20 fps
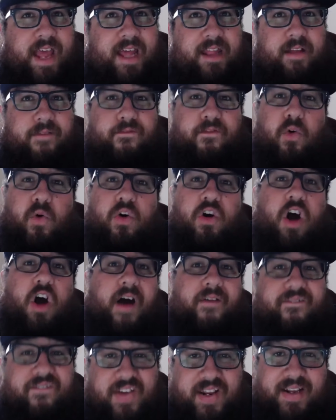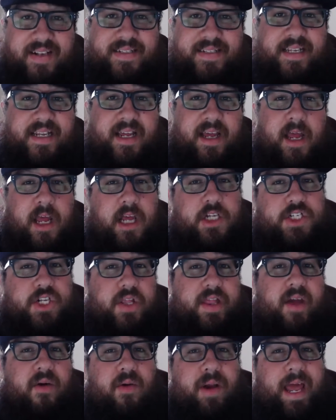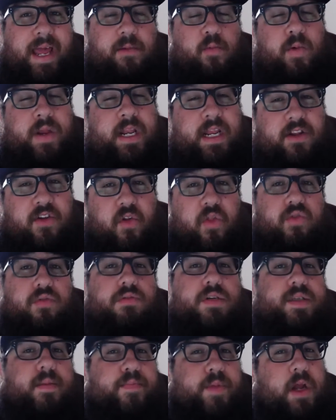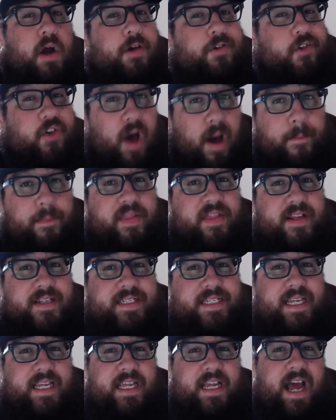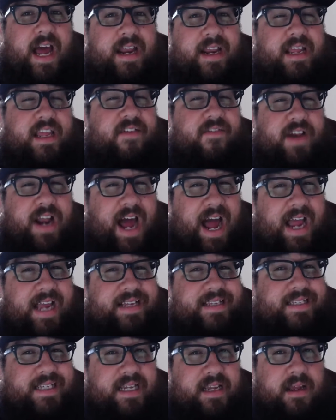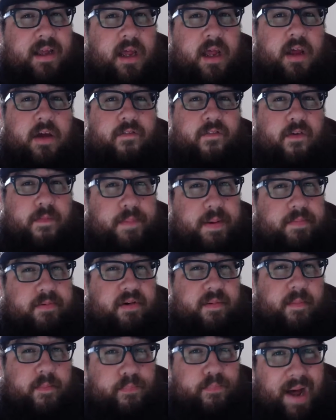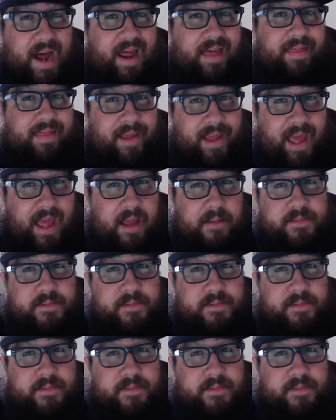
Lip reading: full confidence in it. So they were like, we need to throw something on top of this to kind of give an icing for people to buy the game.